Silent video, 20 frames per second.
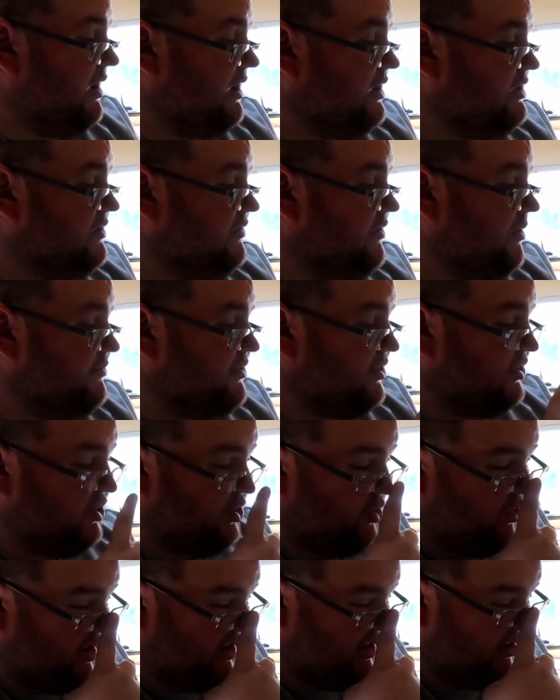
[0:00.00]
range of up to
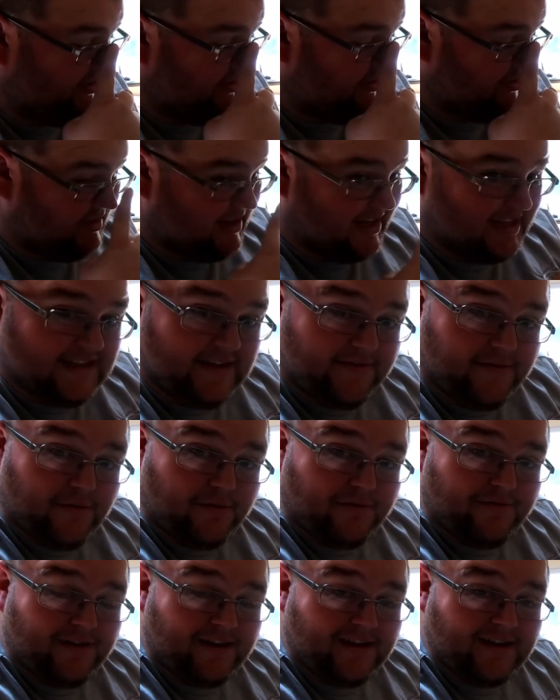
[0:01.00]

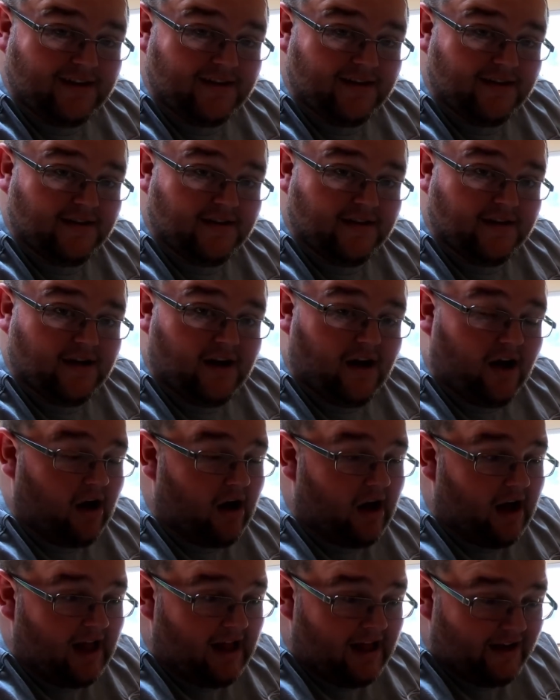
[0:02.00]
984 feet.
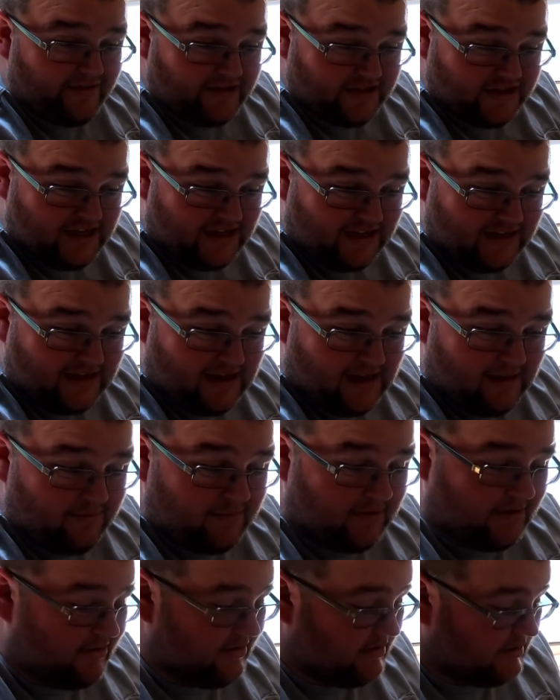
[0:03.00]
I haven't checked that
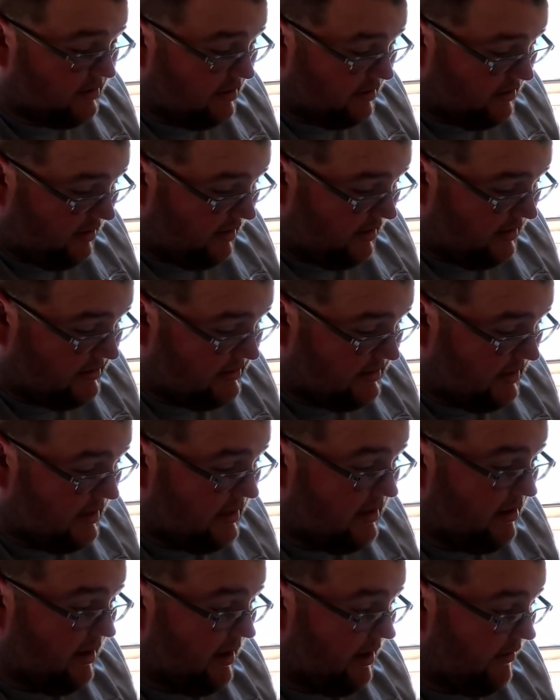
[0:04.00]
because, like I
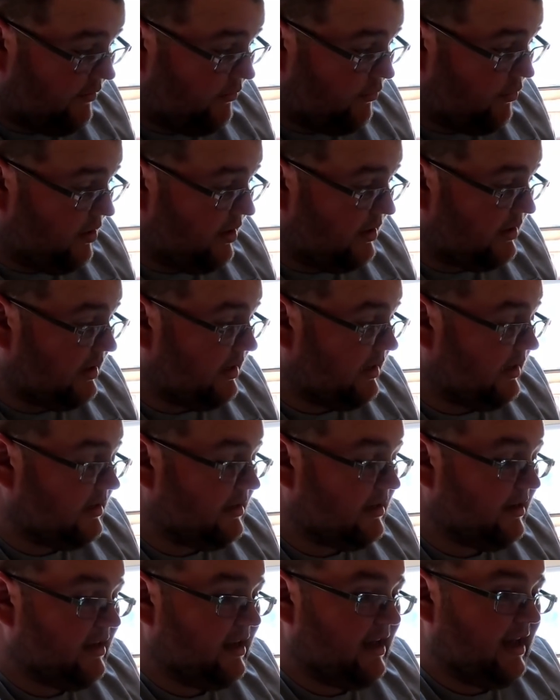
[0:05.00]
say, I haven't wired it
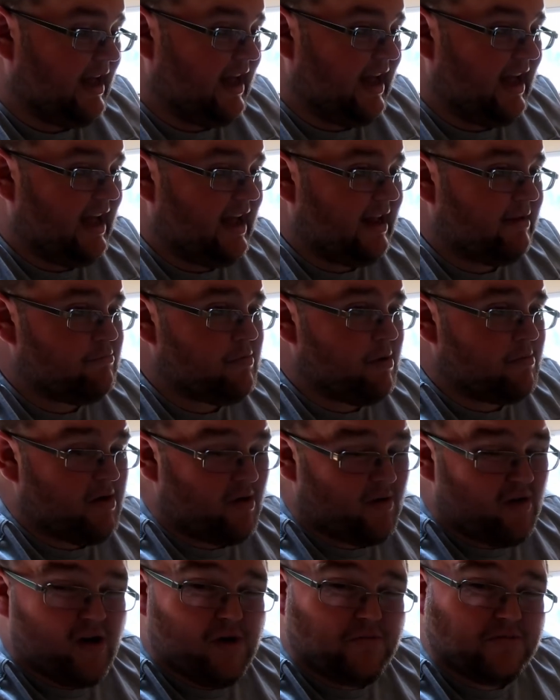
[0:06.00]
in, and my
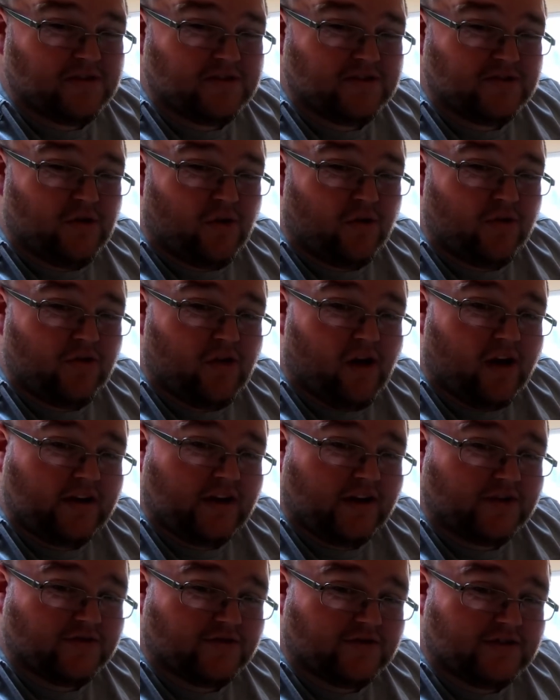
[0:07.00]
motorhome is not
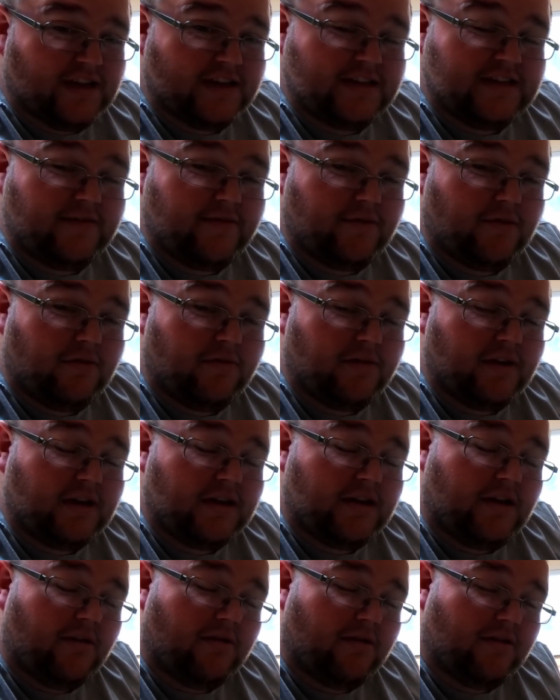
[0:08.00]
984
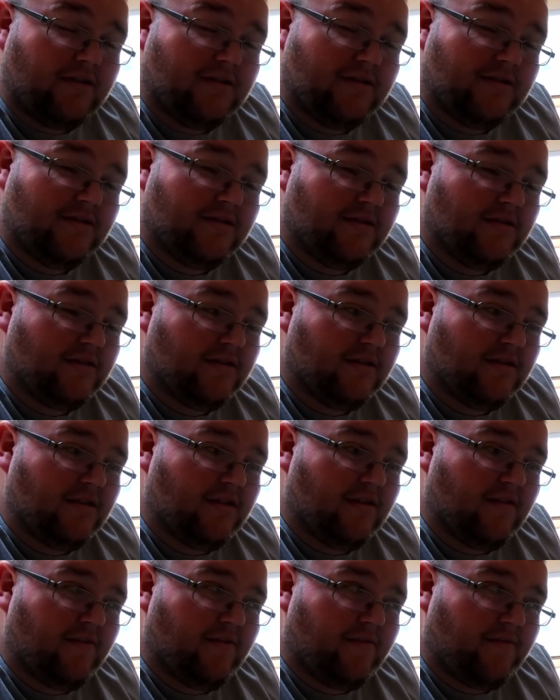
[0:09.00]
feet long,
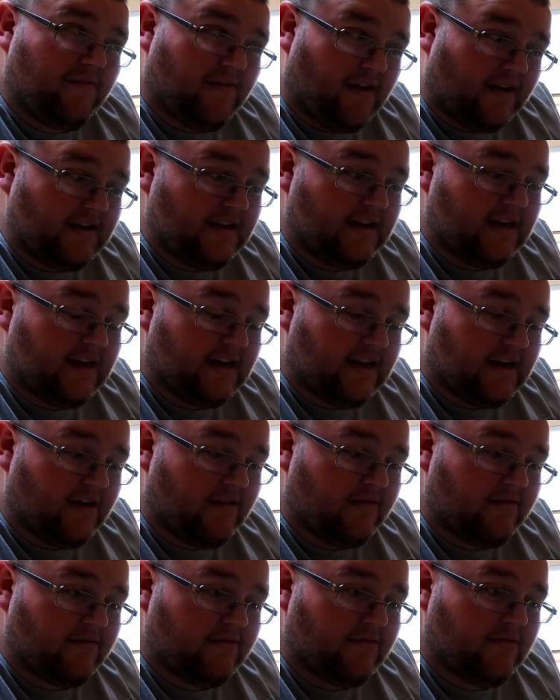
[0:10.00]
funnily
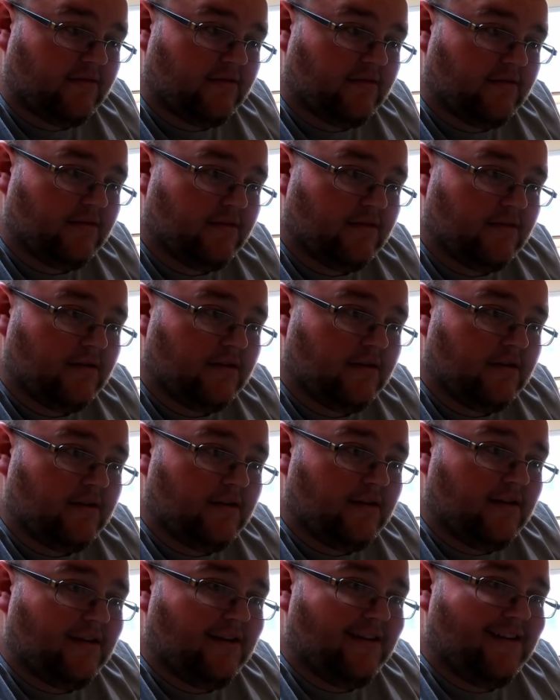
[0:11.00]
enough.
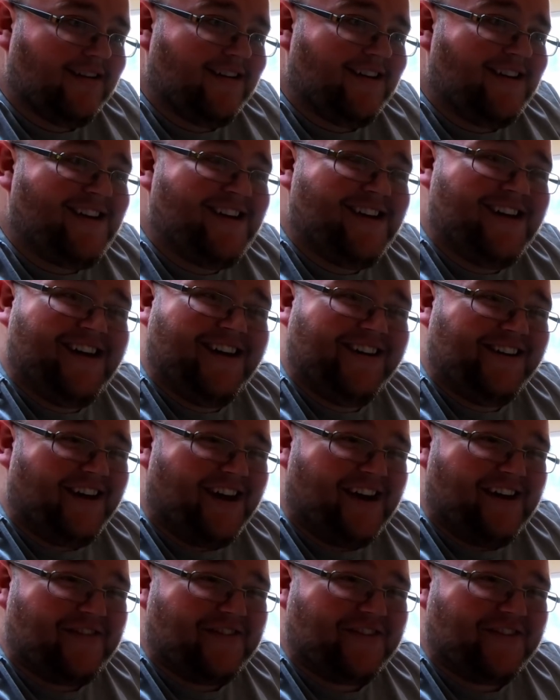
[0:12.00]
I